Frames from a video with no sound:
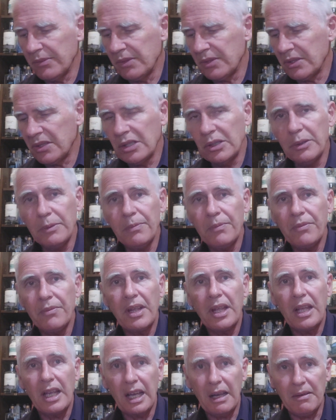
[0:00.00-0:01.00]
still.
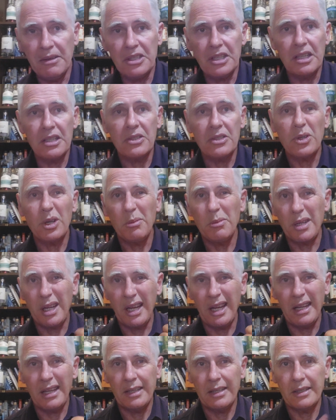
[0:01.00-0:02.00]
Have a chat to Simon
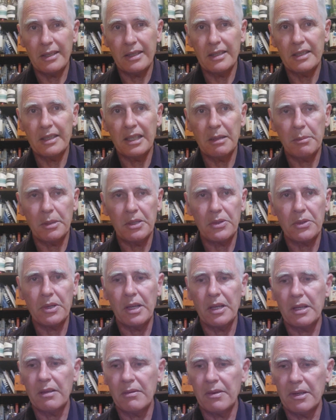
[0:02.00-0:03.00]
and see the big tree
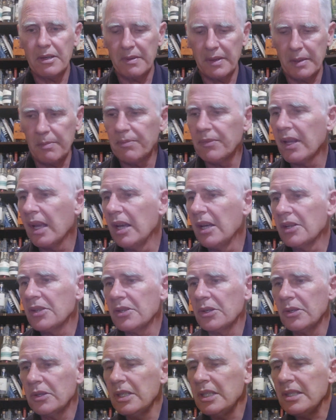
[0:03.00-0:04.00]
out the front of it.
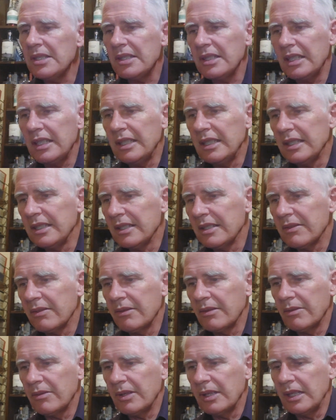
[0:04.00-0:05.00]
So this is
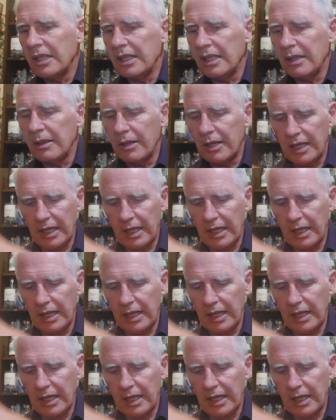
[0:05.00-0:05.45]
the